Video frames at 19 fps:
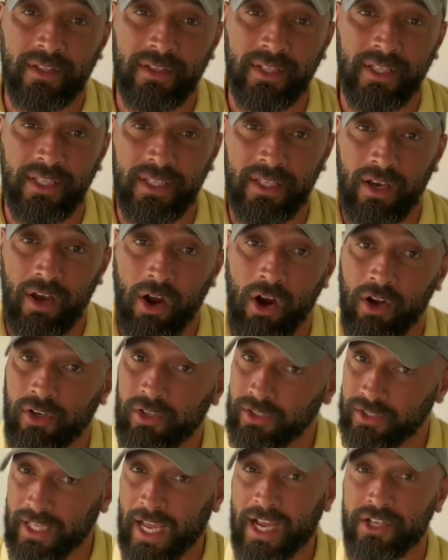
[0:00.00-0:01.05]
the
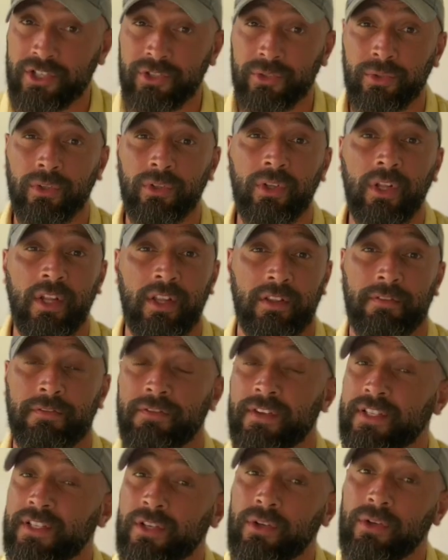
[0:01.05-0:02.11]
architectural, the
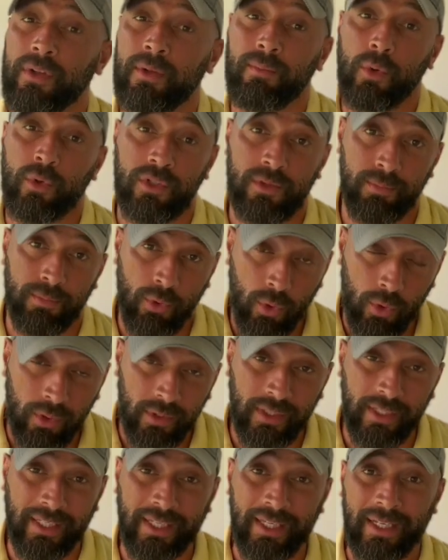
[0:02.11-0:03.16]
physical, and most
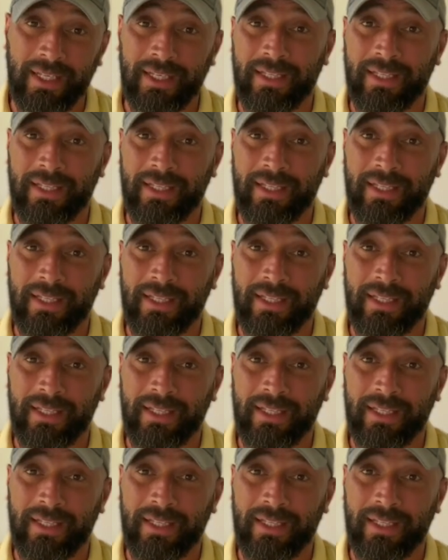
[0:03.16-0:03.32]
importantly,